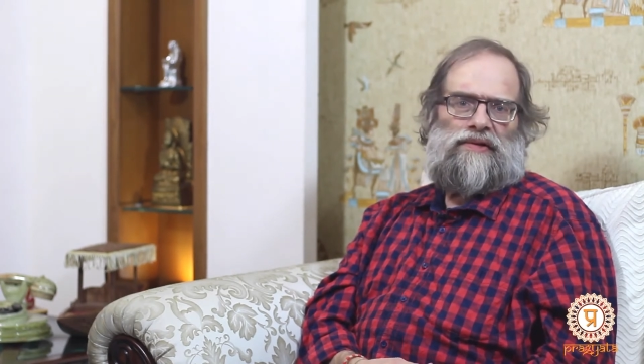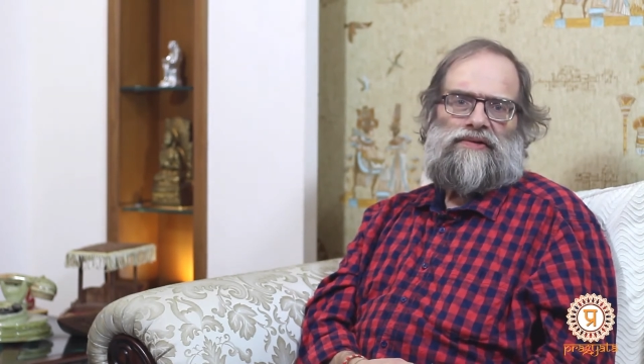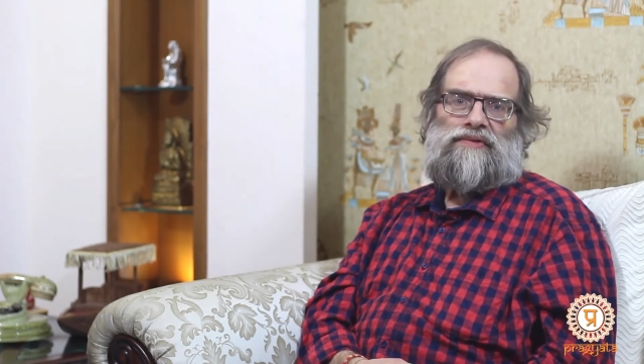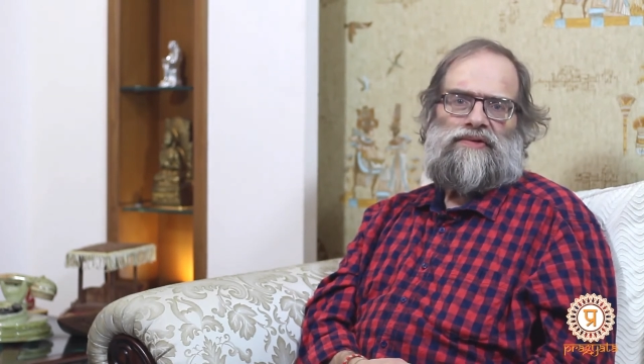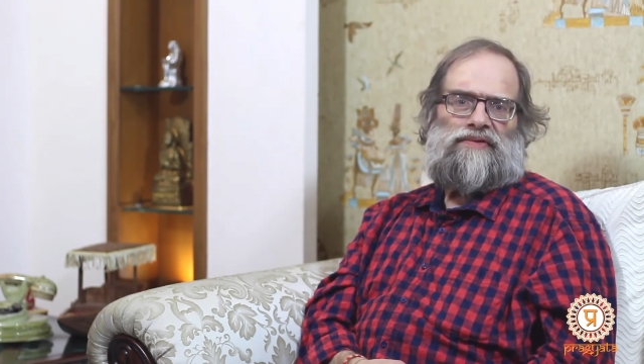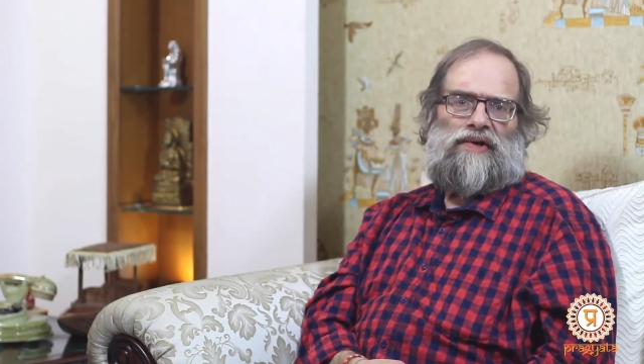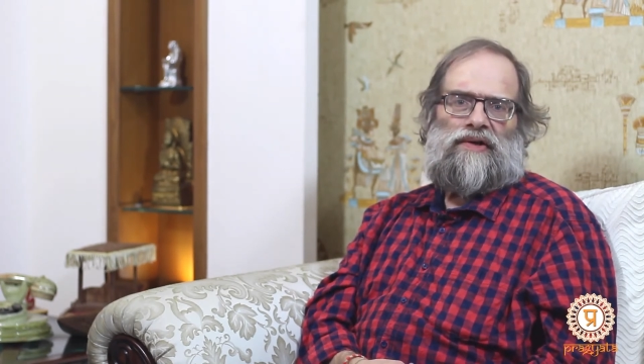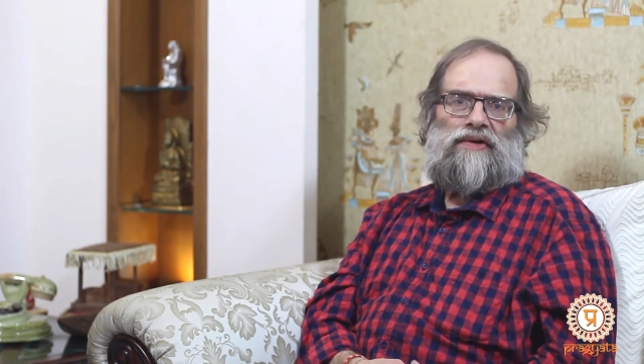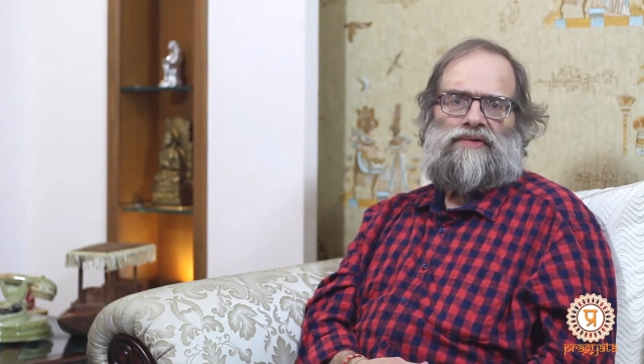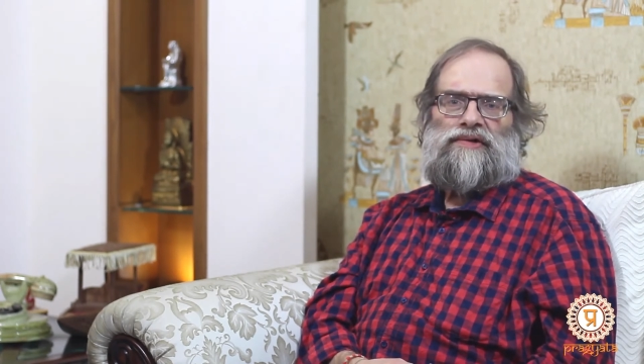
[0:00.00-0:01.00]
this was a
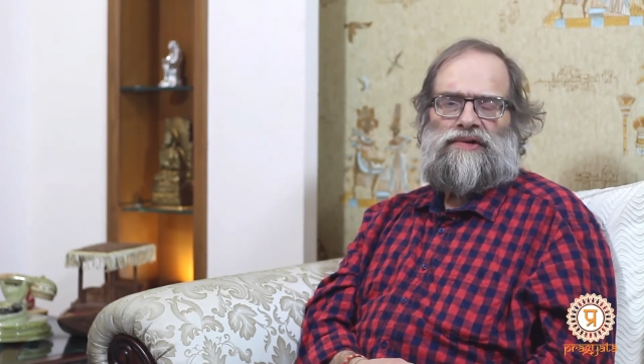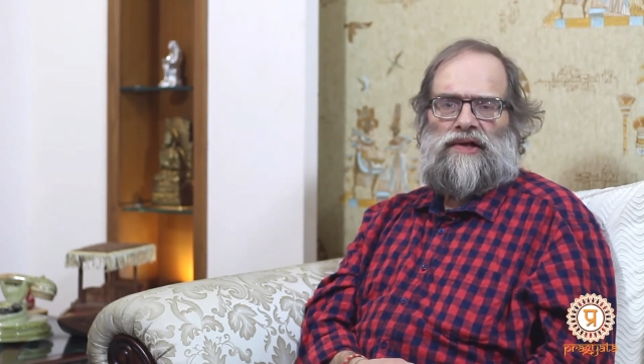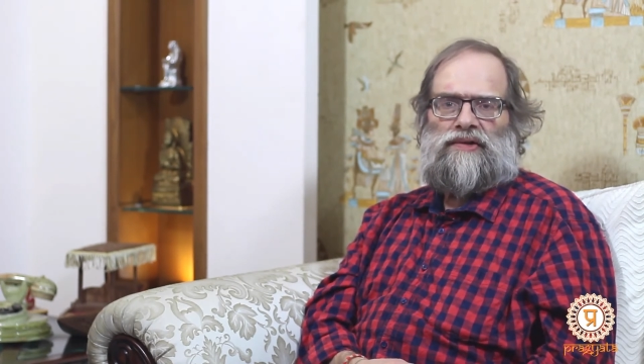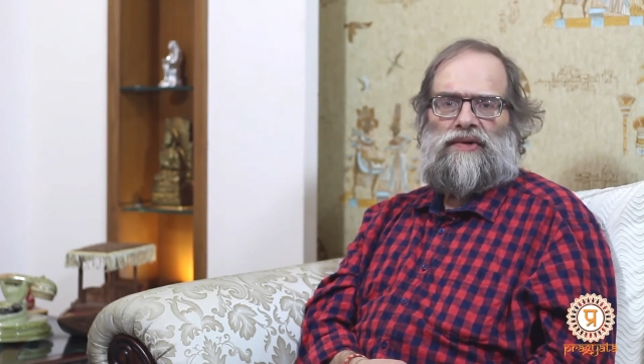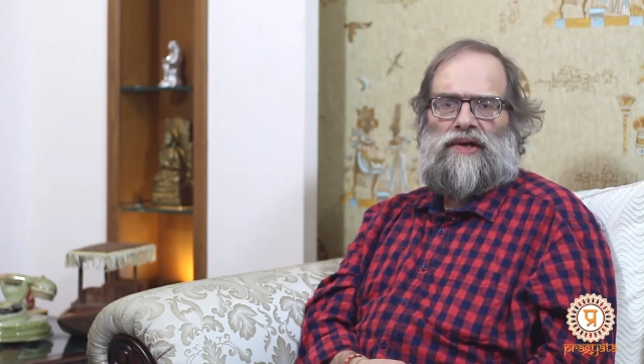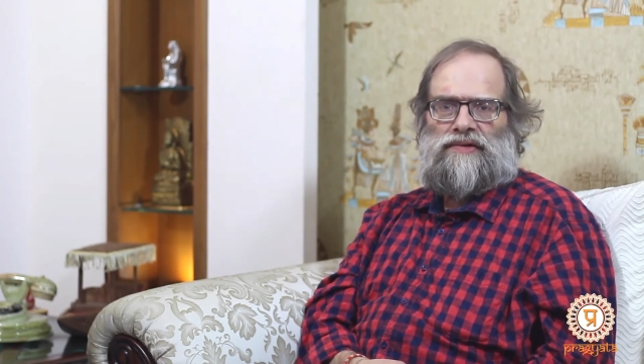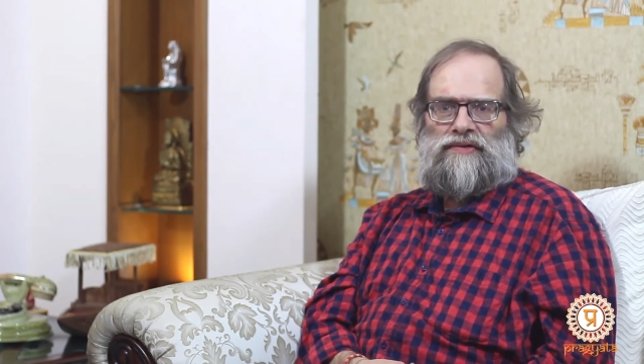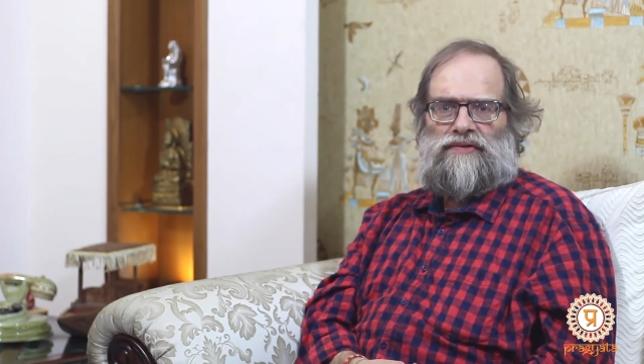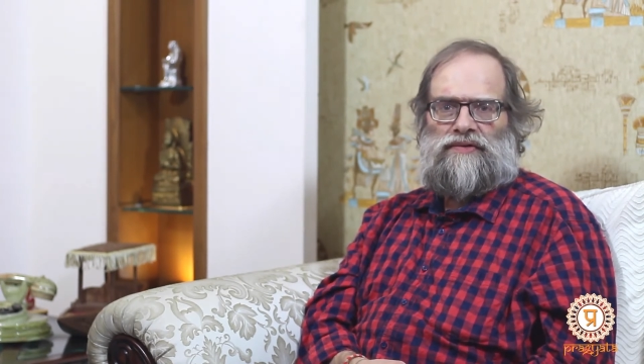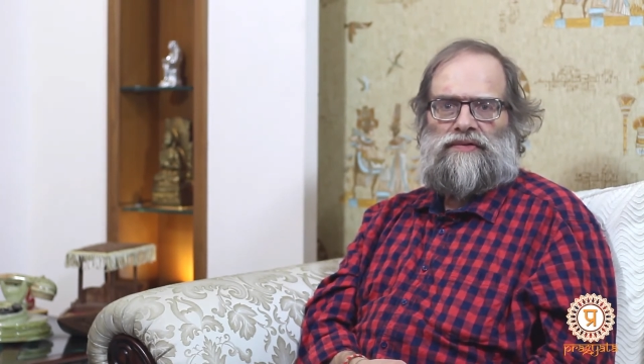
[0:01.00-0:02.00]
very understandable
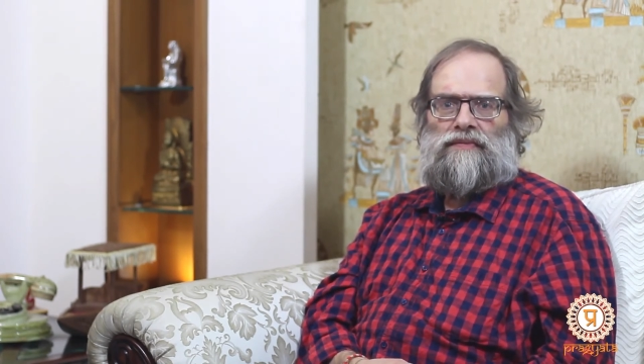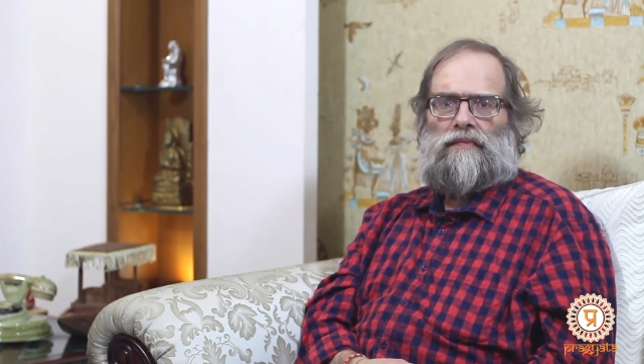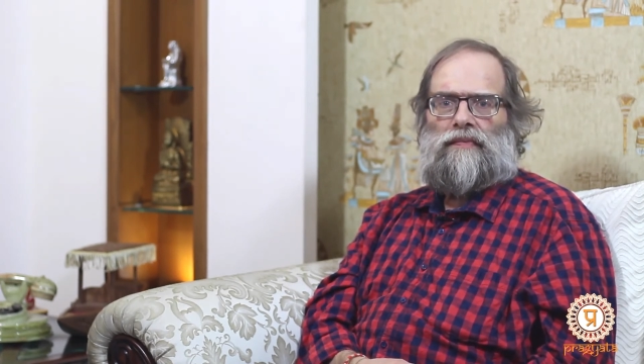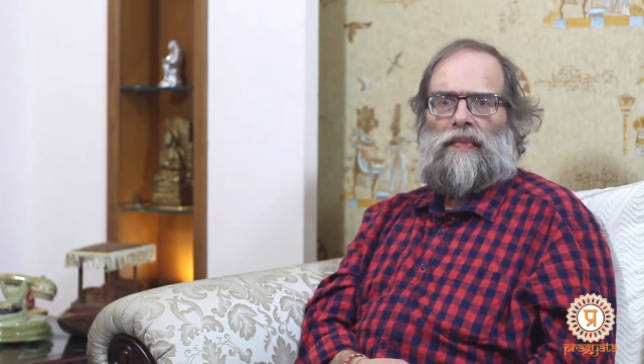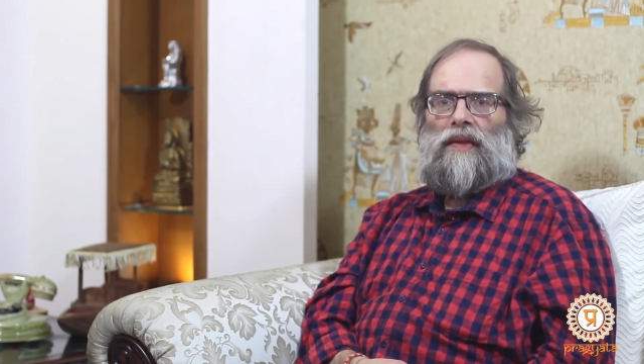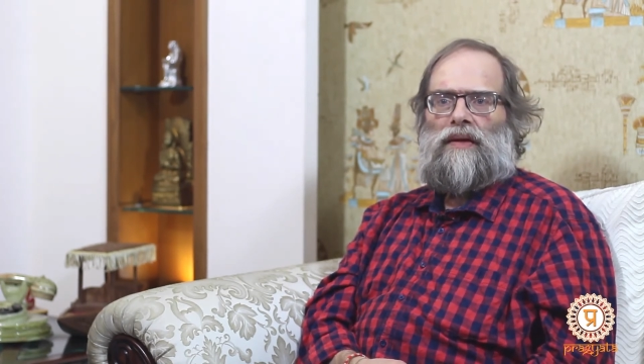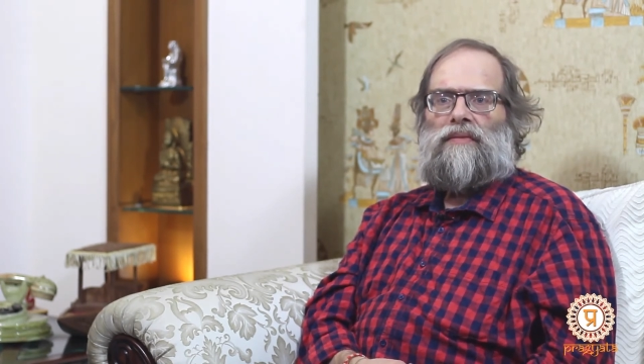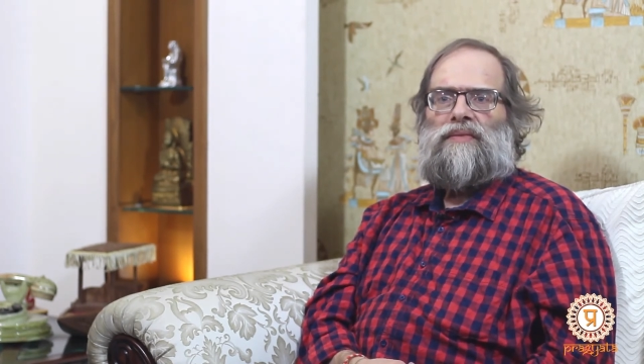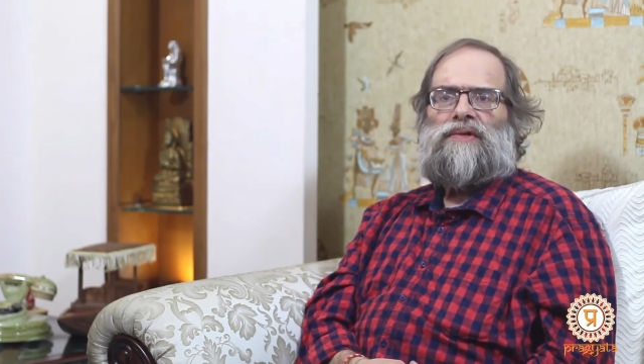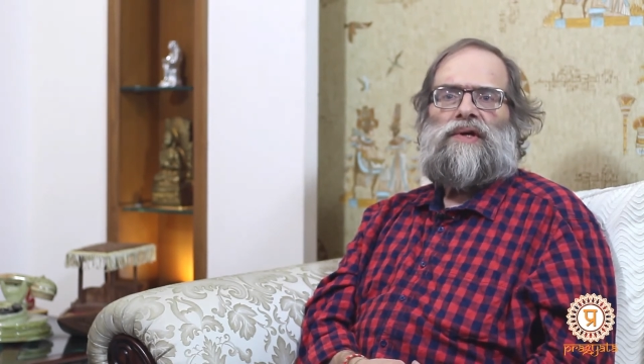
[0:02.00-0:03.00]
attitude,
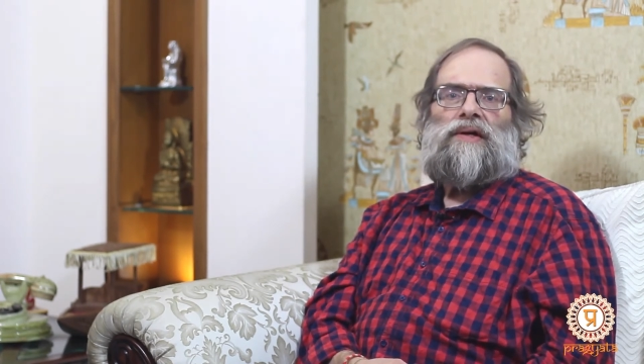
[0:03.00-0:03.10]
but